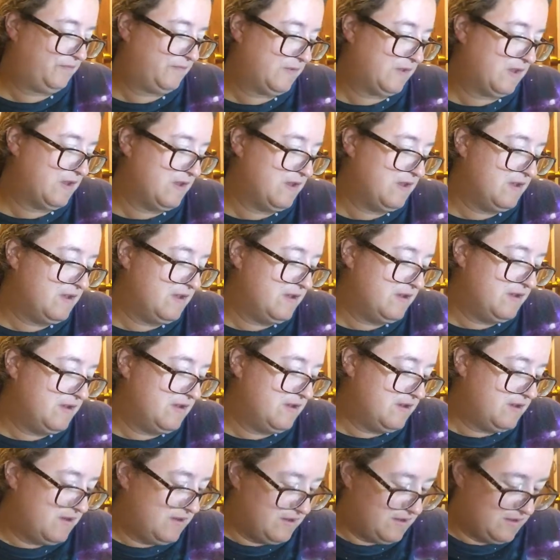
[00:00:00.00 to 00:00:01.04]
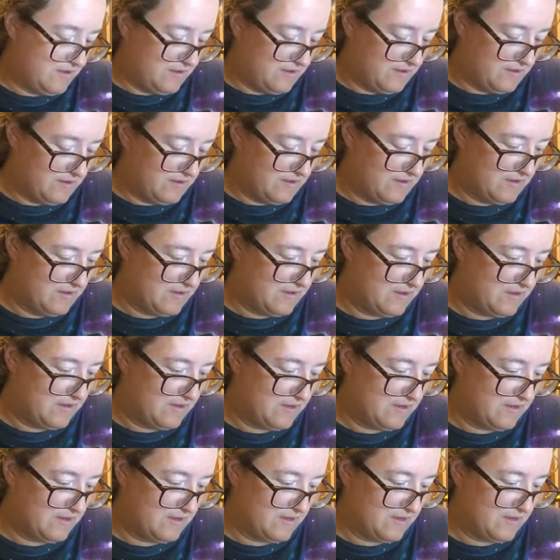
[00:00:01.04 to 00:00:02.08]

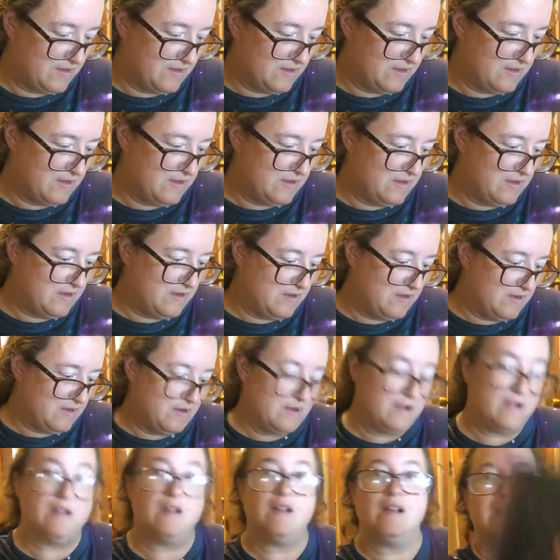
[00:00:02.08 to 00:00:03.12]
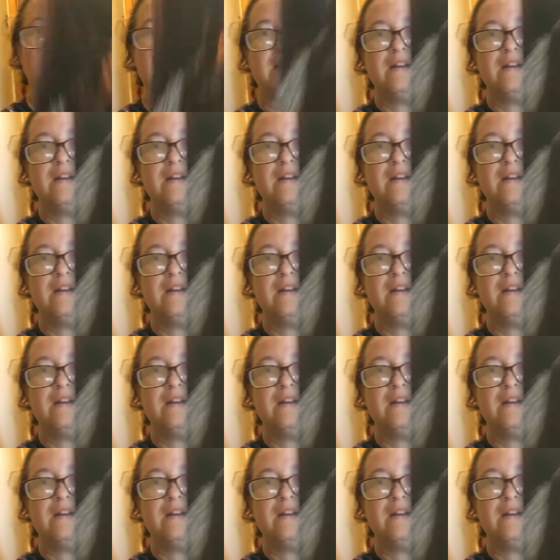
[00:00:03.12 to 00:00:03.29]
Nobody speaks.